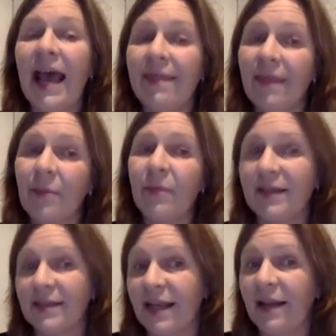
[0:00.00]
and they
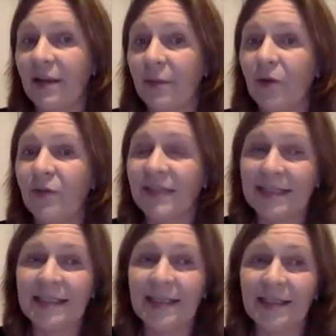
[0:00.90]
practice a little bit of
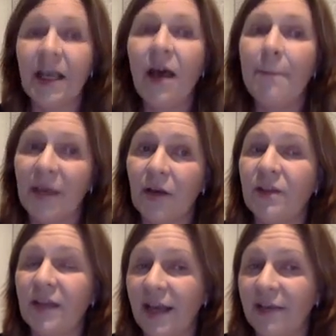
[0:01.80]
tenses because
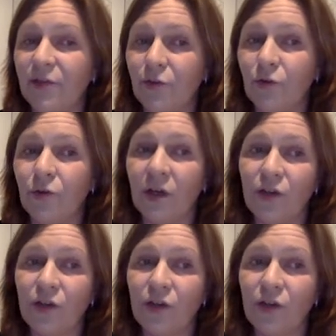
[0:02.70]
they have to uh,